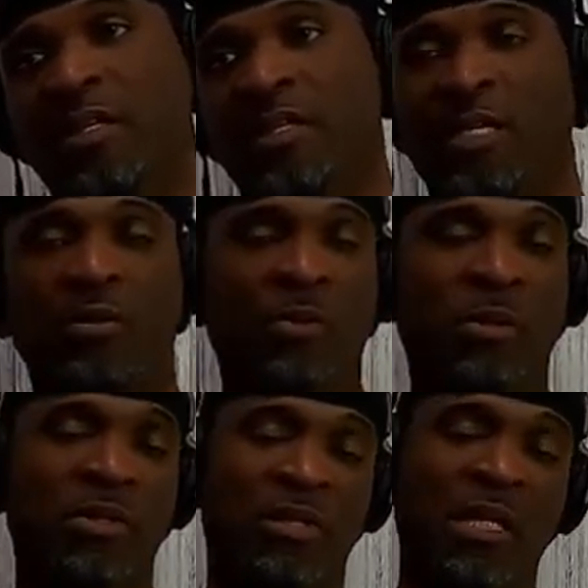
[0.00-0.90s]
And I
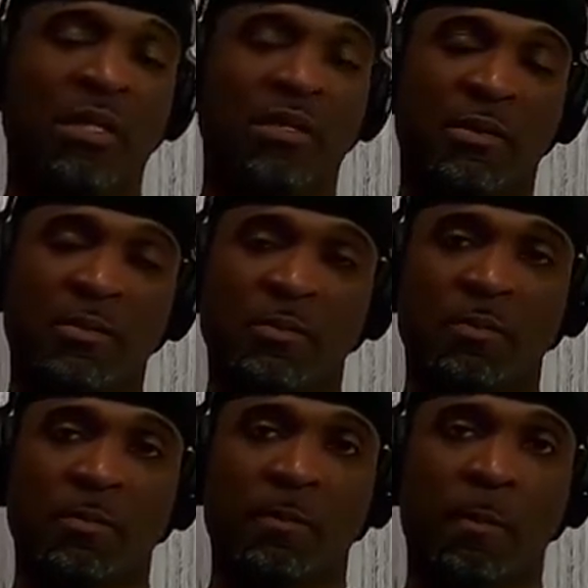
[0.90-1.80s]
remember telling him
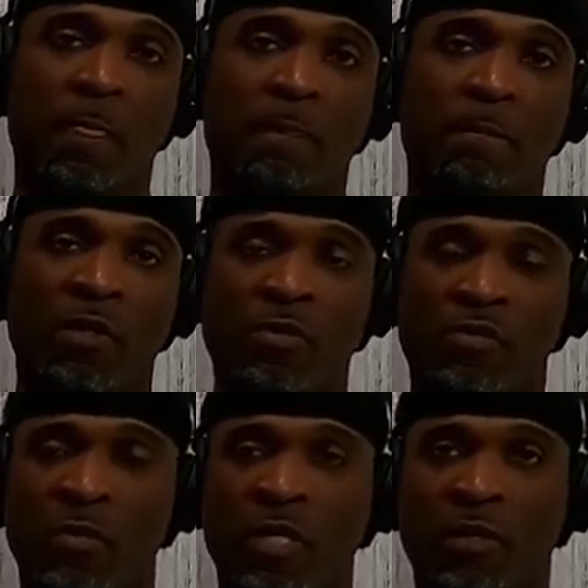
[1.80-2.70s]
when he was
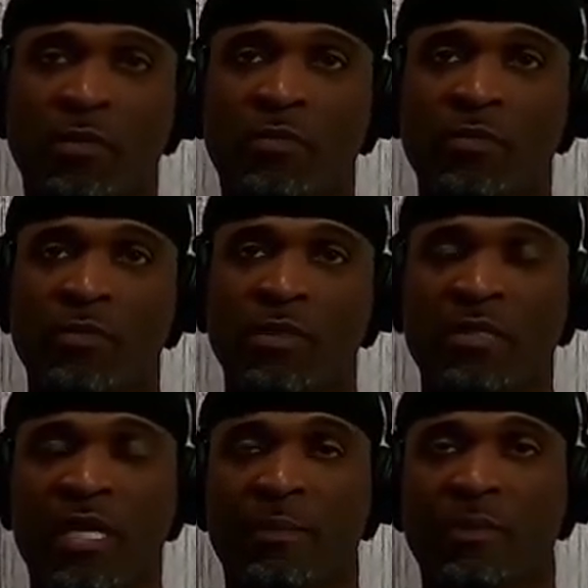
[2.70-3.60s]
12 in
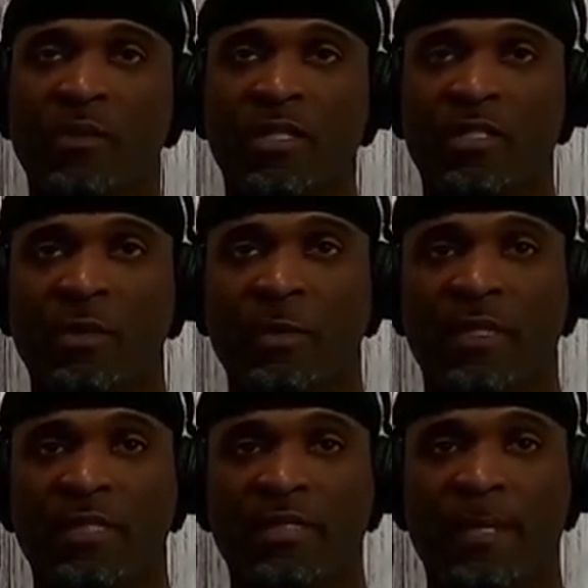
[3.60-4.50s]
Tampa, watching me
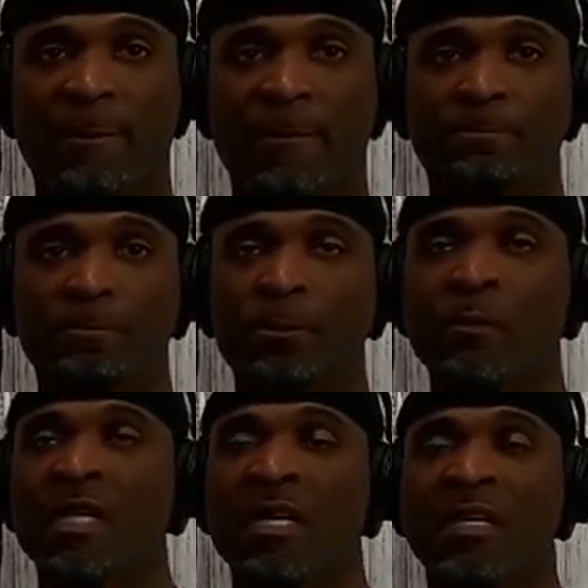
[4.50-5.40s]
play in Tampa,
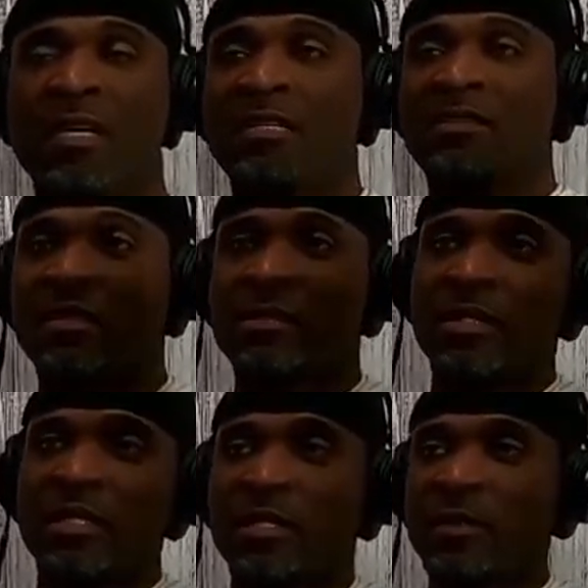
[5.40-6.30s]
I said, Look,
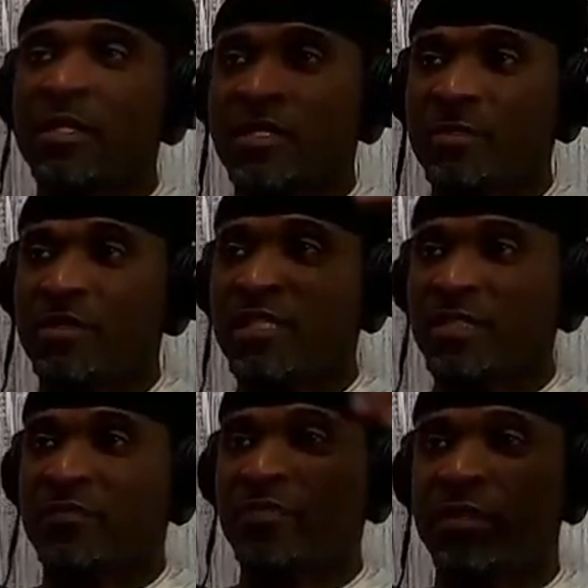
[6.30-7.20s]
bro, come here, come to the
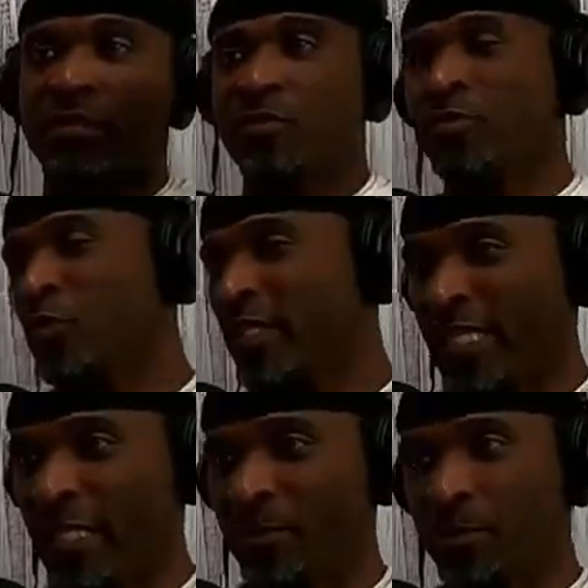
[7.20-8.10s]
edge of the field. It was before the
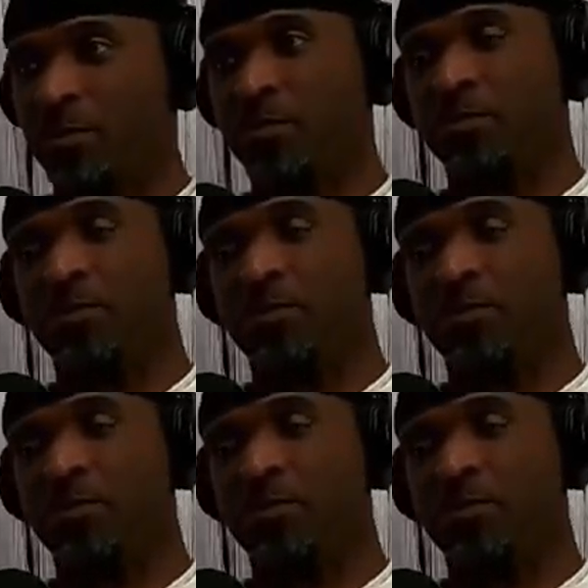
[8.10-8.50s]
game.